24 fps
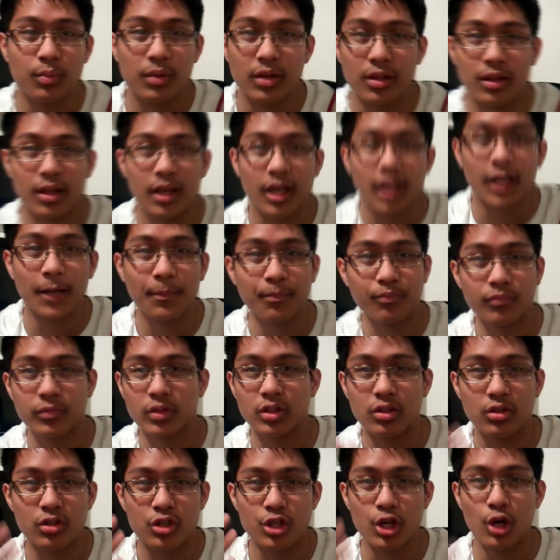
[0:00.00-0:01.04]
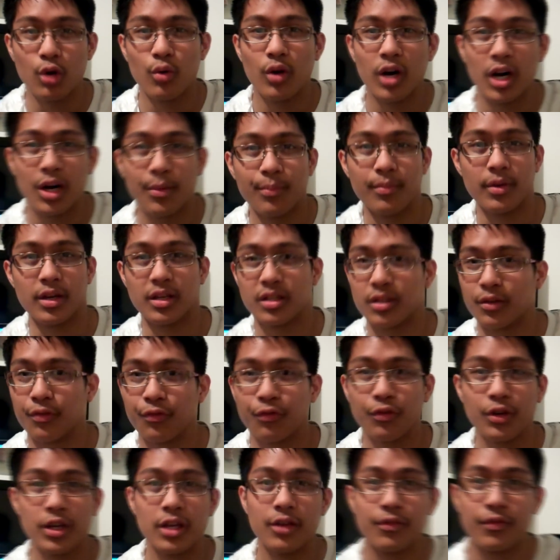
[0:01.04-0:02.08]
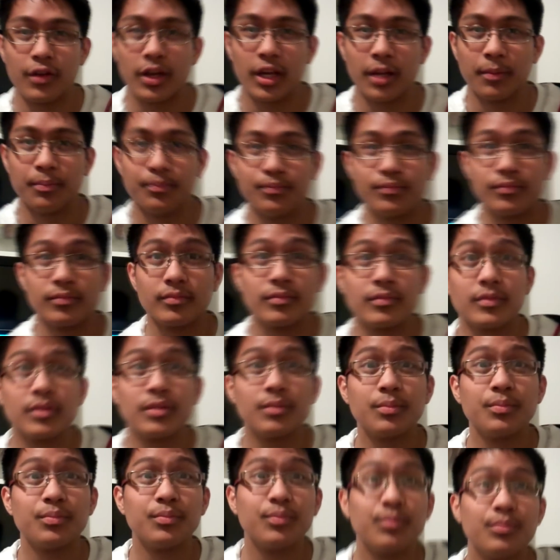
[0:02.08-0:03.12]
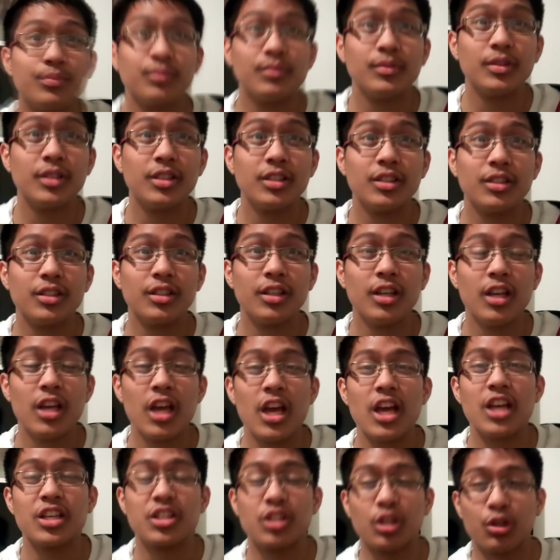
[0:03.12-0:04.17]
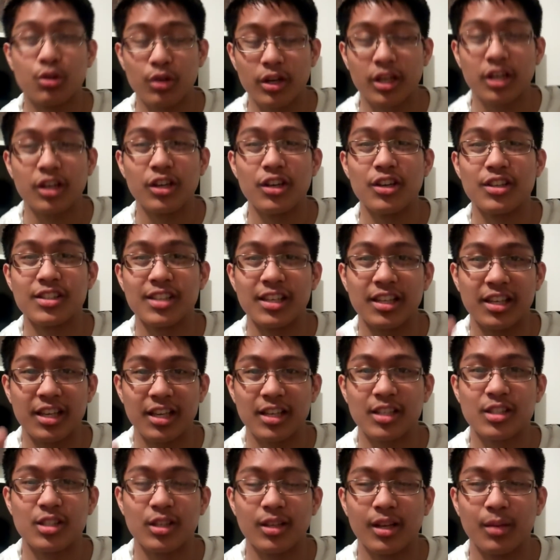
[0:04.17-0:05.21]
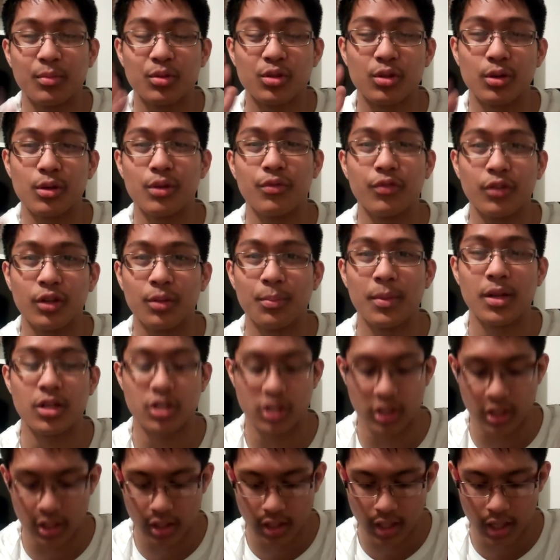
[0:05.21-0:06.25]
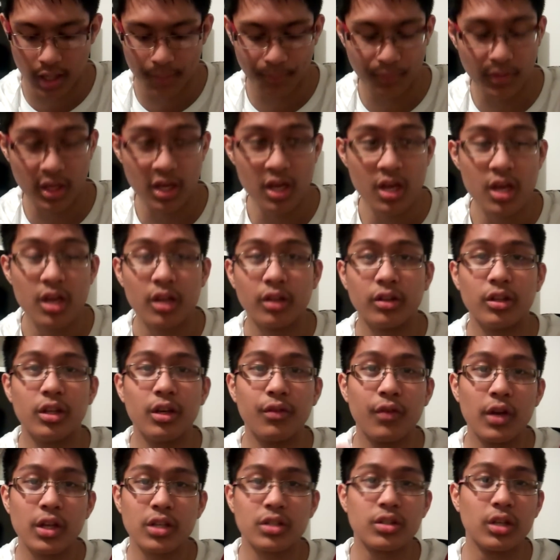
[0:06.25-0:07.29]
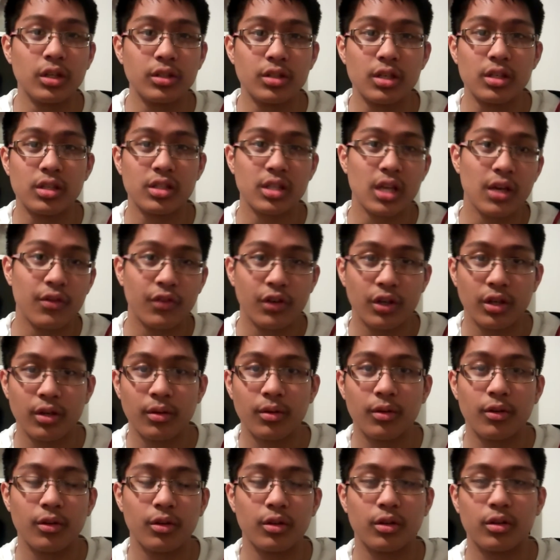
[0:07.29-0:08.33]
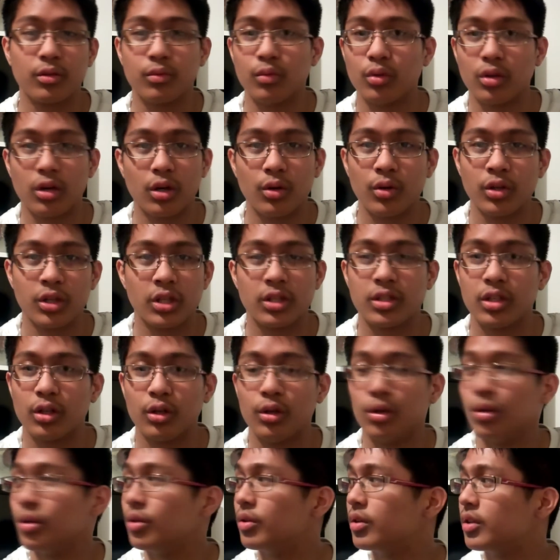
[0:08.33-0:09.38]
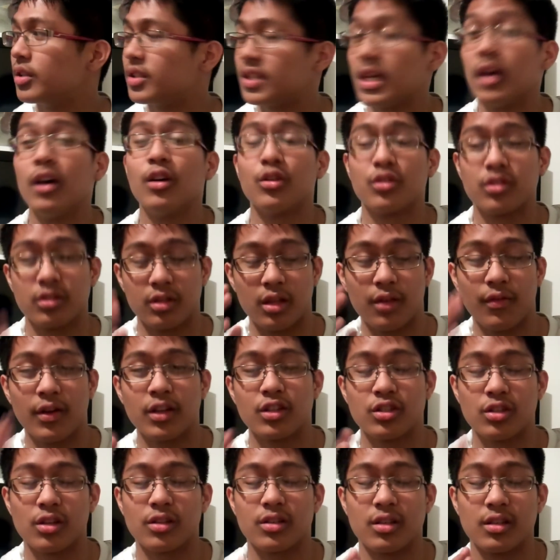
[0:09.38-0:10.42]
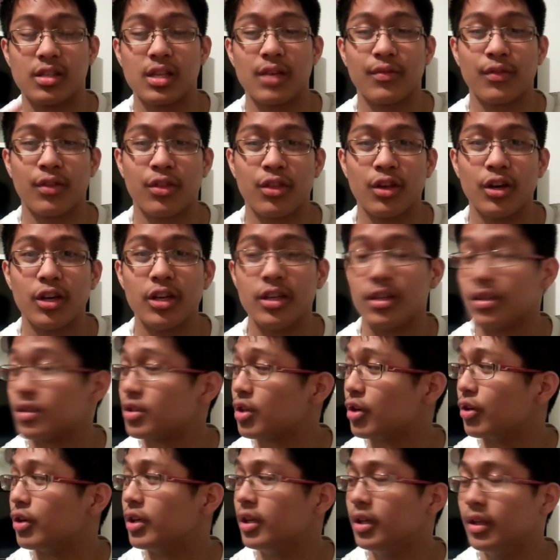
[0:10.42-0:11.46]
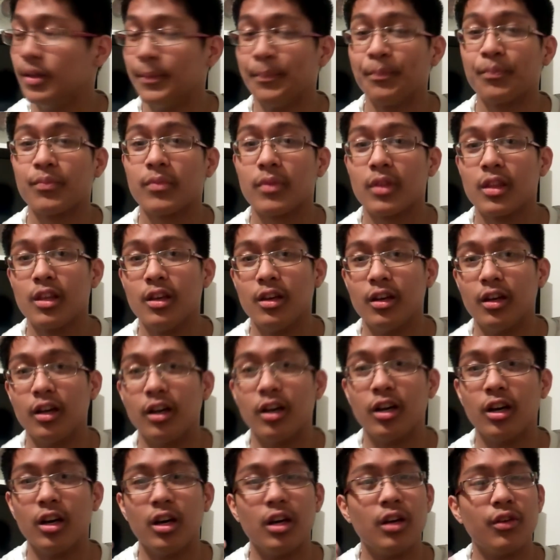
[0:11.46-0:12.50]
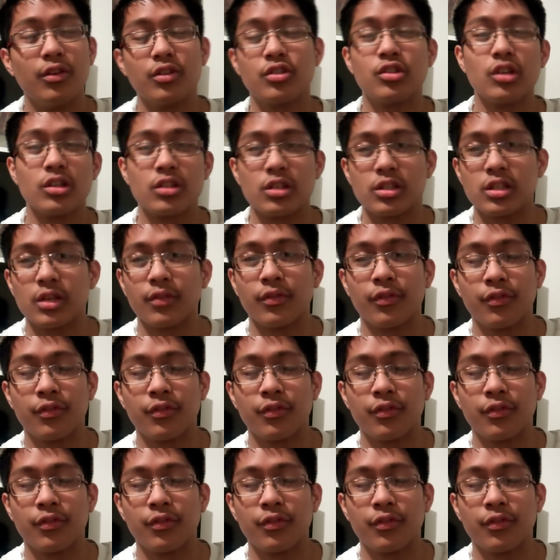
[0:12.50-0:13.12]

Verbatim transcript: be there. Show up. It's a free event. The Cricketers in Kingston. It's the Cricketers in Kingston. I'm sorry for not mentioning that. The event starts at 7. We'll go on until... The event starts at 7.30, sorry. Uh, it starts at